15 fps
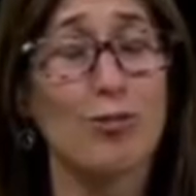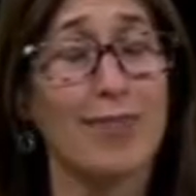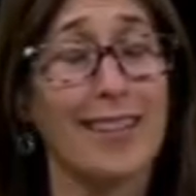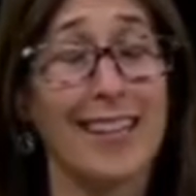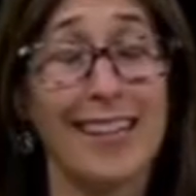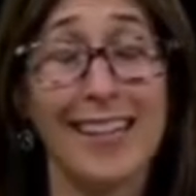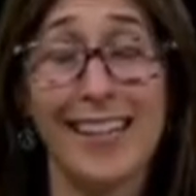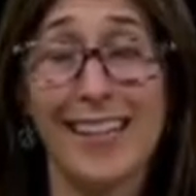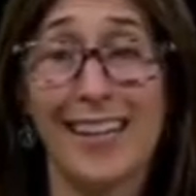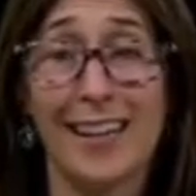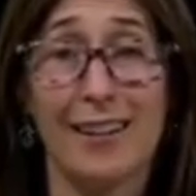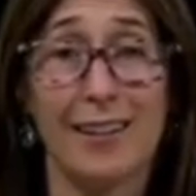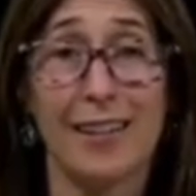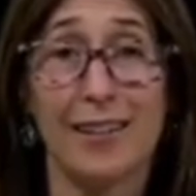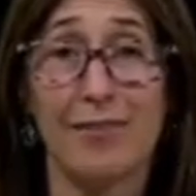with any
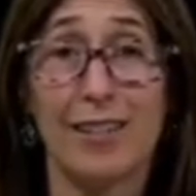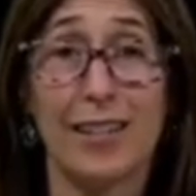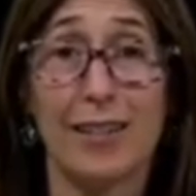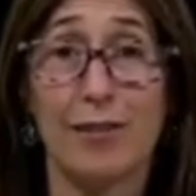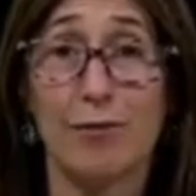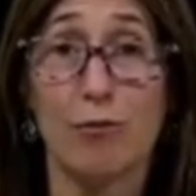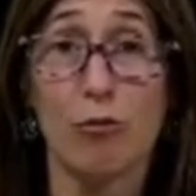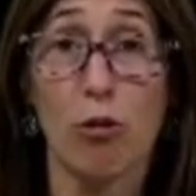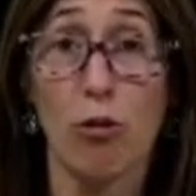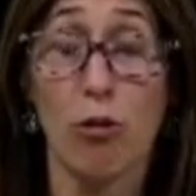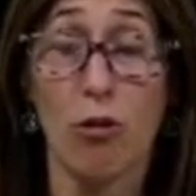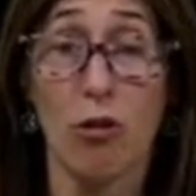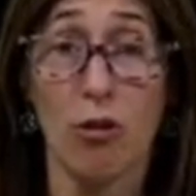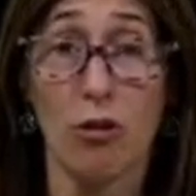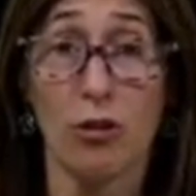caregiving
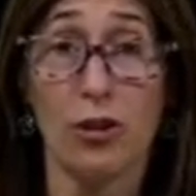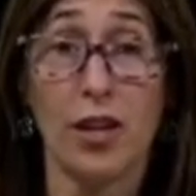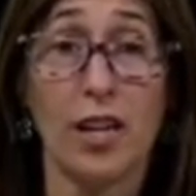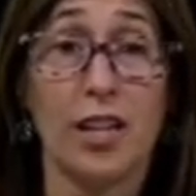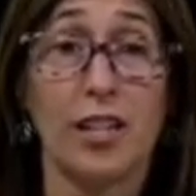role,